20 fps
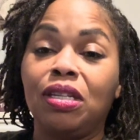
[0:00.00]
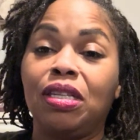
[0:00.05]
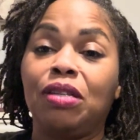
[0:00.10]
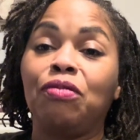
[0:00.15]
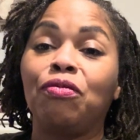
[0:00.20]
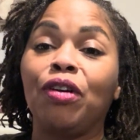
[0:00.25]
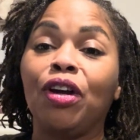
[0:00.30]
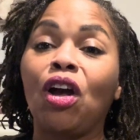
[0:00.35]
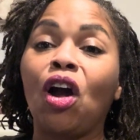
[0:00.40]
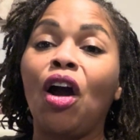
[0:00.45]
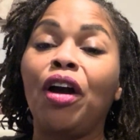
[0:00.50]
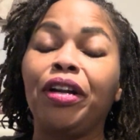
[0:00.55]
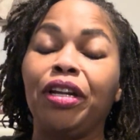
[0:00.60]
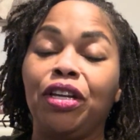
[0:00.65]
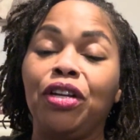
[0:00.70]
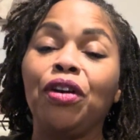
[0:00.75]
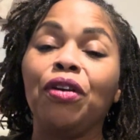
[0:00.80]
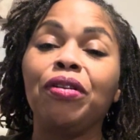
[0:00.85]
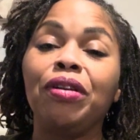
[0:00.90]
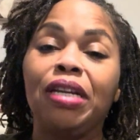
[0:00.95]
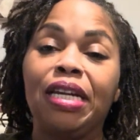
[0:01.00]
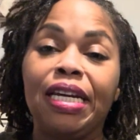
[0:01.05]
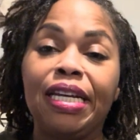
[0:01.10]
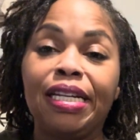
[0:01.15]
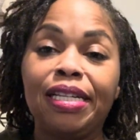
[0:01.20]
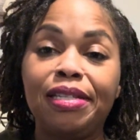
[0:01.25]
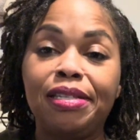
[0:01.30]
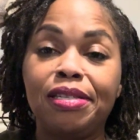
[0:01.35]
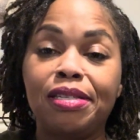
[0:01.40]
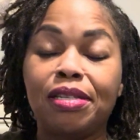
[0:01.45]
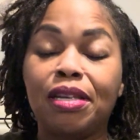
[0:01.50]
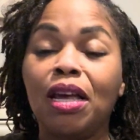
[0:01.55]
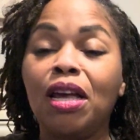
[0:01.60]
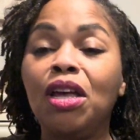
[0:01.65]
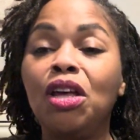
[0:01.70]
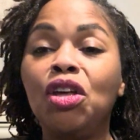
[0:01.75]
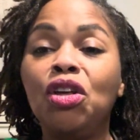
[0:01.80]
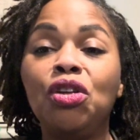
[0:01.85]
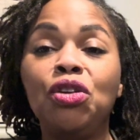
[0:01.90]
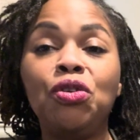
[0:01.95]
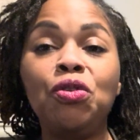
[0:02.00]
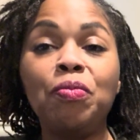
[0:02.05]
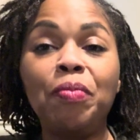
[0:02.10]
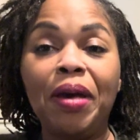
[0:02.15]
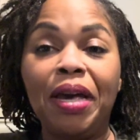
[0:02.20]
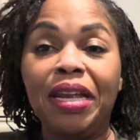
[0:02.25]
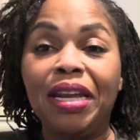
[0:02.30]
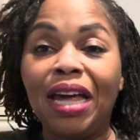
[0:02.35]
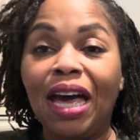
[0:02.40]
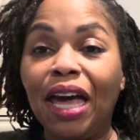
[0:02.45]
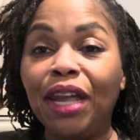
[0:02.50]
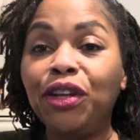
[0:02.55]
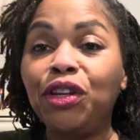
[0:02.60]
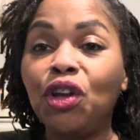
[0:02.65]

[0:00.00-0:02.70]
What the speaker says: regarding your needs. You may not